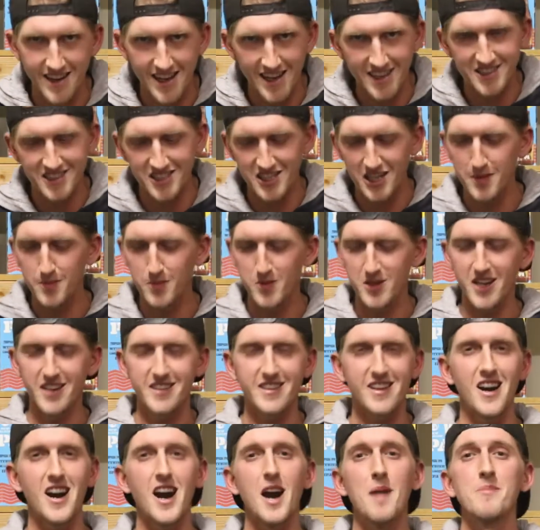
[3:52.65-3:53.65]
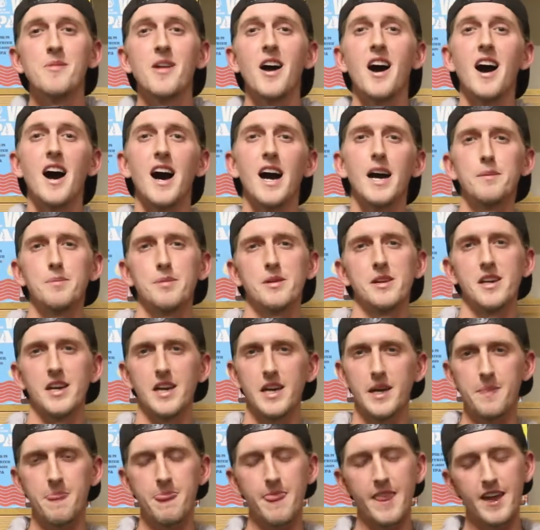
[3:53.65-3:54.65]
Next up, we got the Hopnot
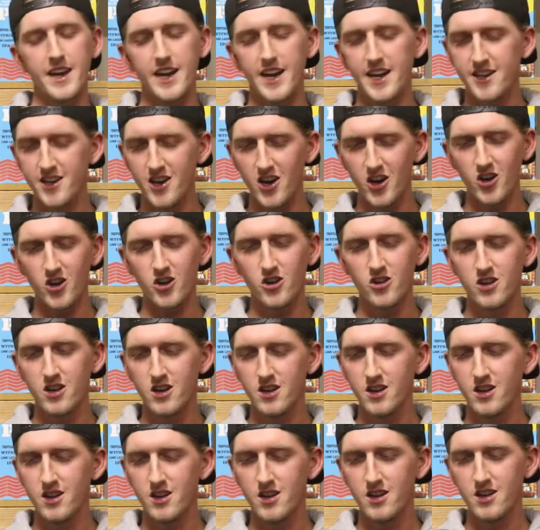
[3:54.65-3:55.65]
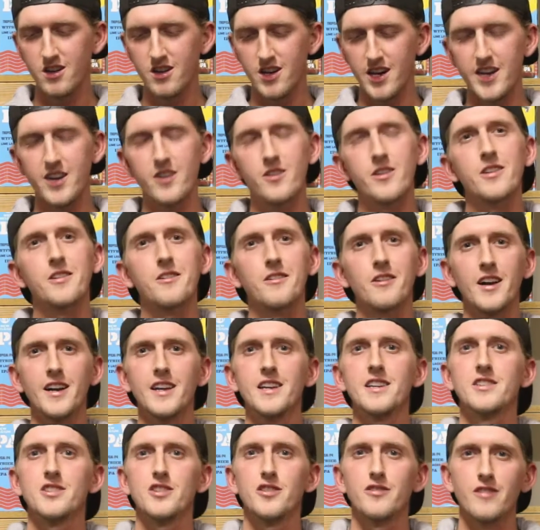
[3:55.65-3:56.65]
IPA. And I know I
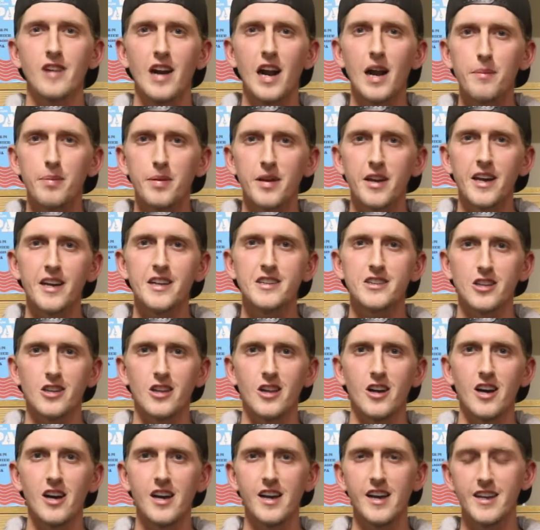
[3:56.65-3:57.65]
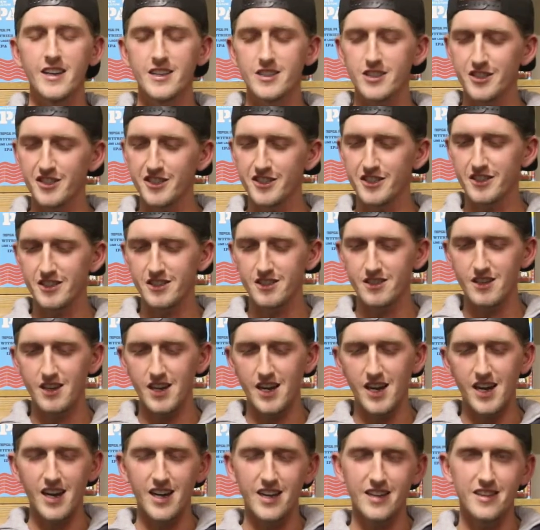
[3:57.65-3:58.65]
craze over IPAs a lot, and it's just,
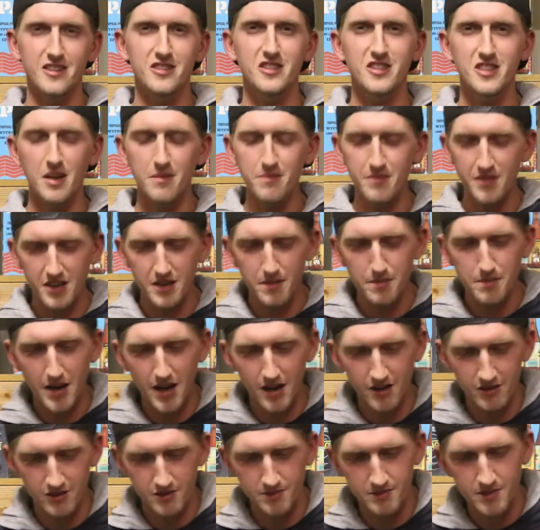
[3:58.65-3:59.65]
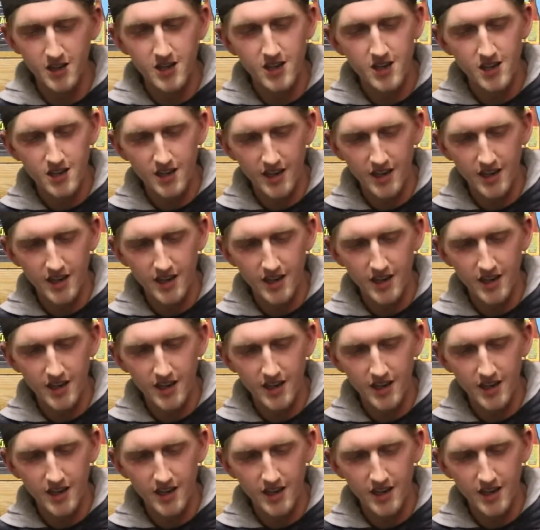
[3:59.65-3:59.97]
there's something about them.